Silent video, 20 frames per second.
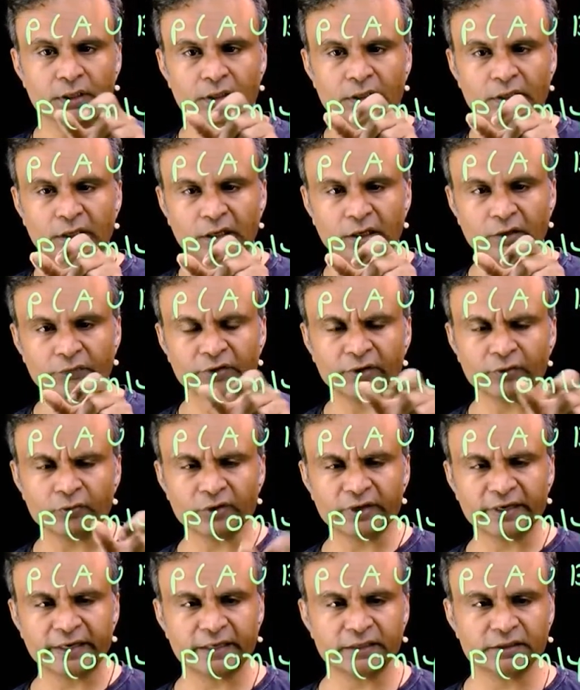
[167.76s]
Now, we have
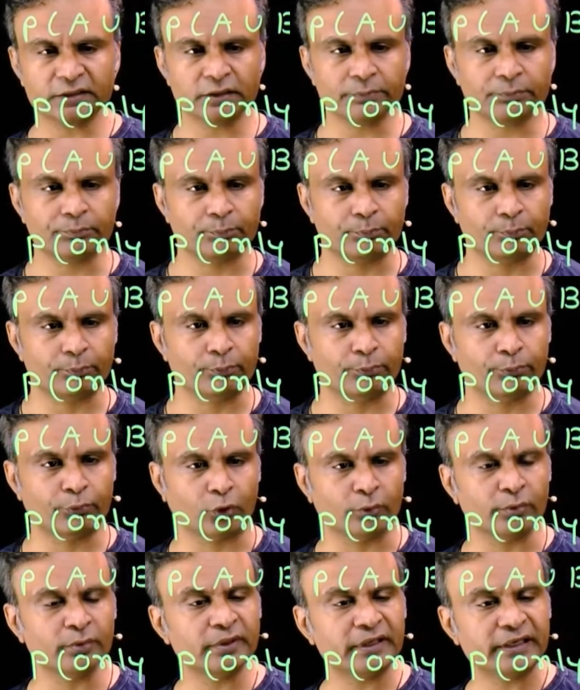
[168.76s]
to get the
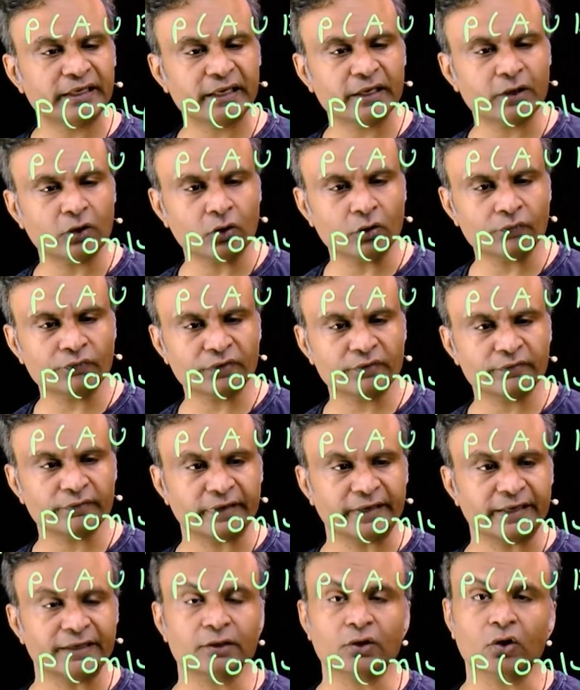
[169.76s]
probability of
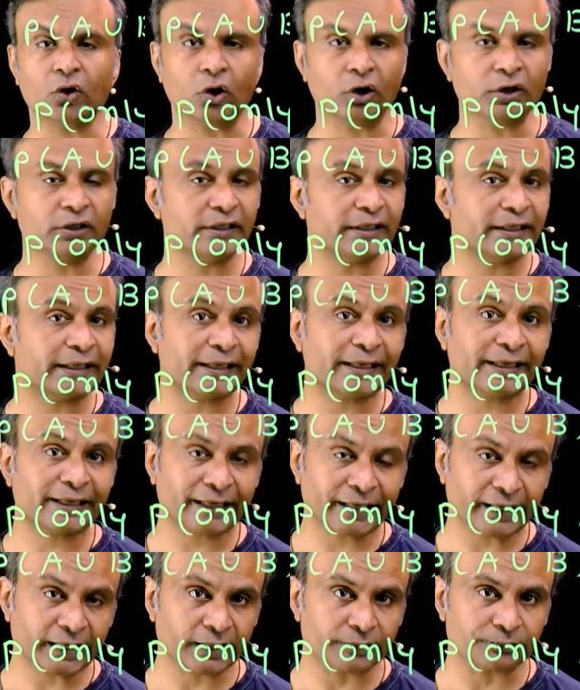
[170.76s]
event only
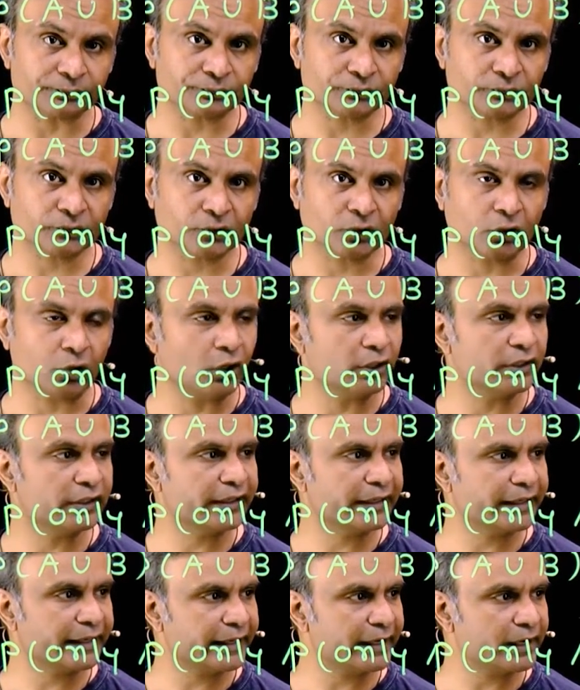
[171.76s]
A.
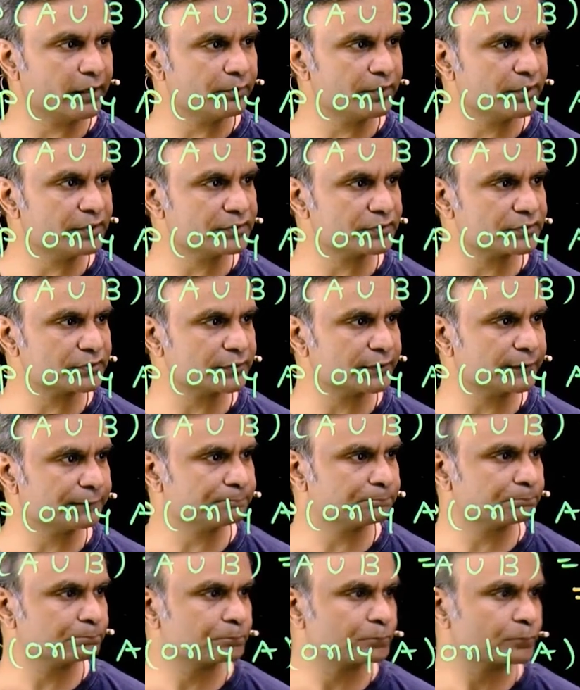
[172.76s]
Only A means
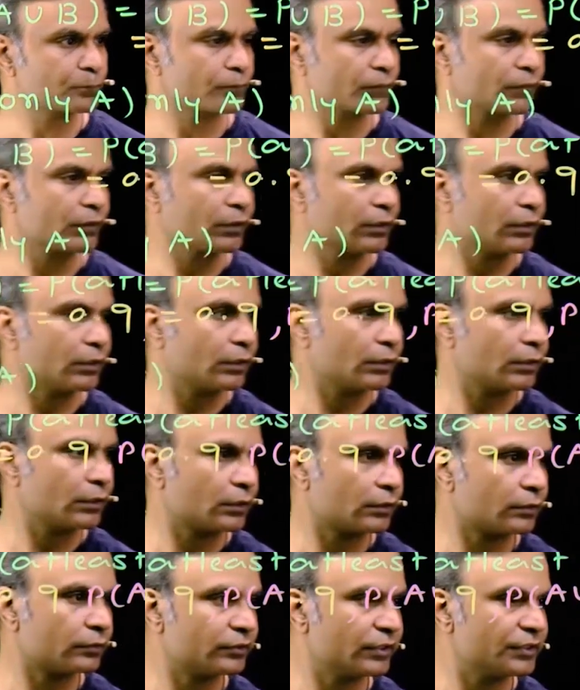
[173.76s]

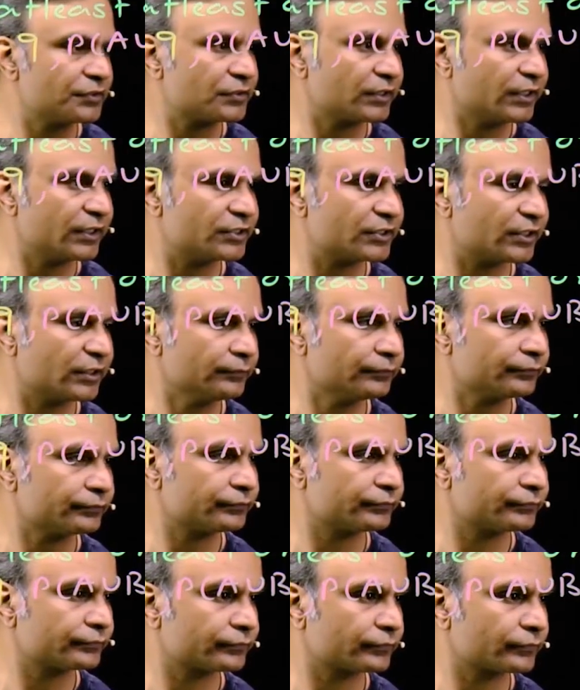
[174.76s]
this region,
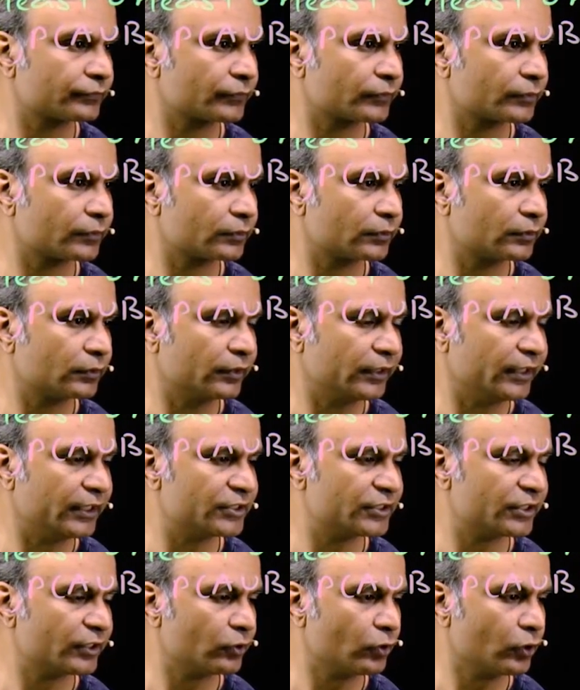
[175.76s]

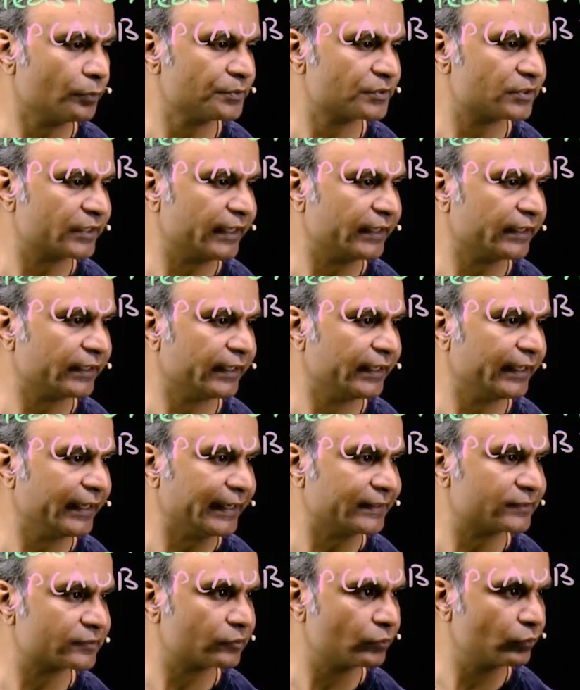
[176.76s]
region of set A
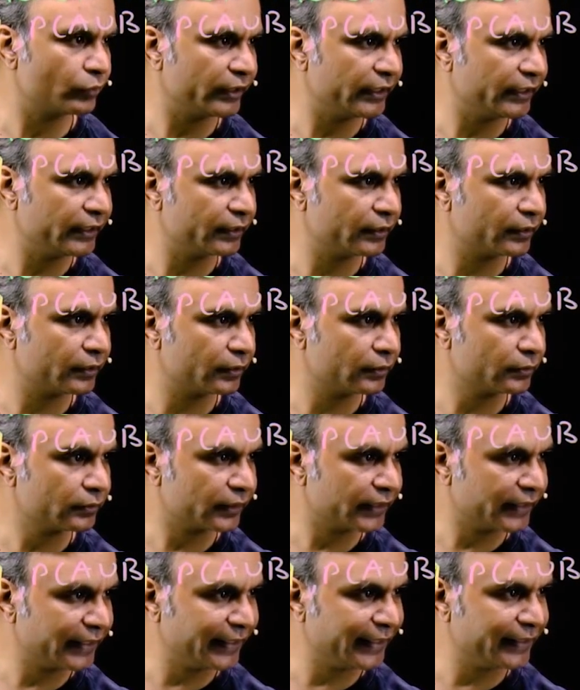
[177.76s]
excluding A
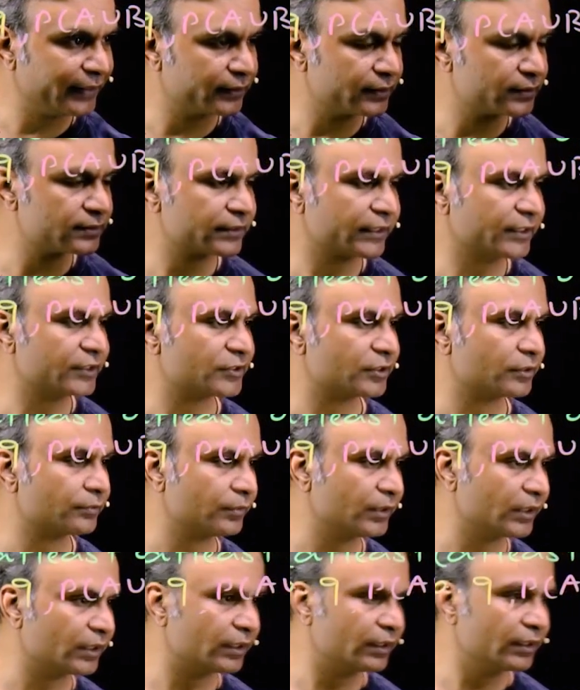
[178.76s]

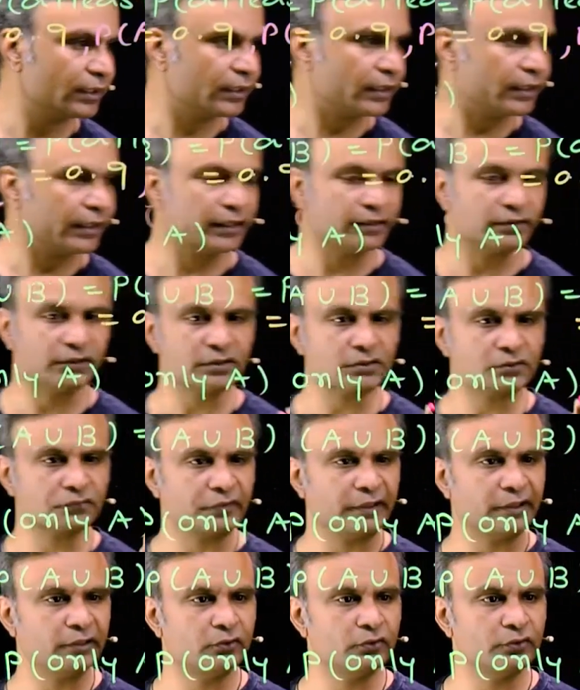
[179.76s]
intersection B, and this
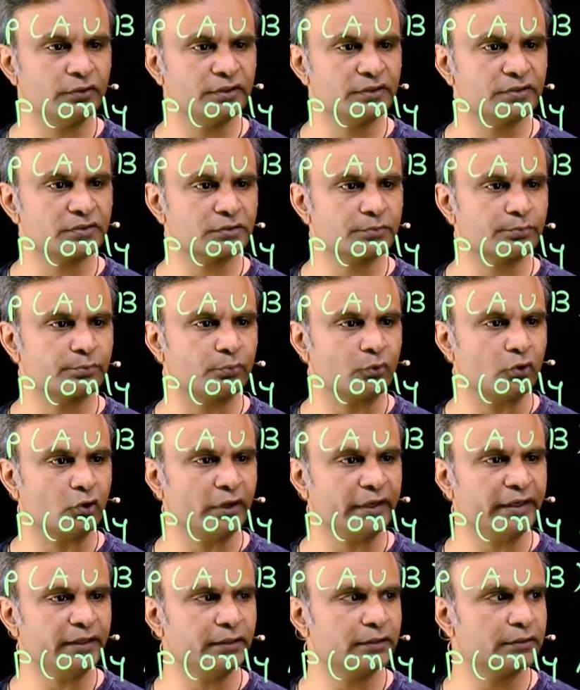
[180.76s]
value is
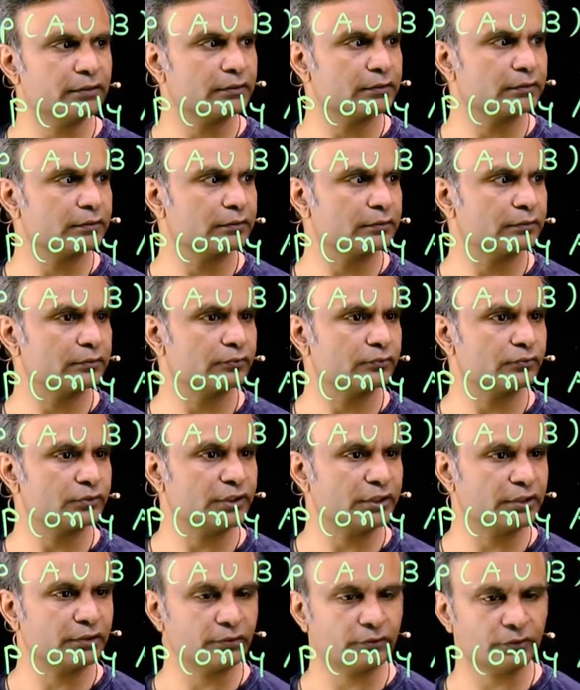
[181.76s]

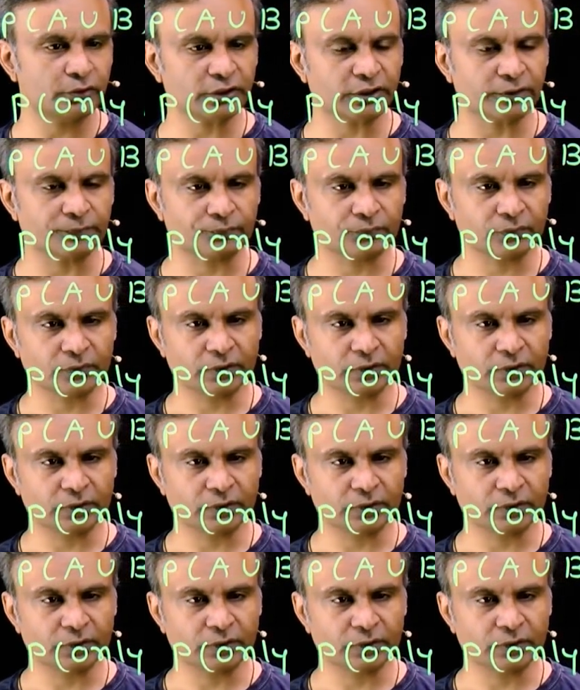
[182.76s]
0.3. Okay.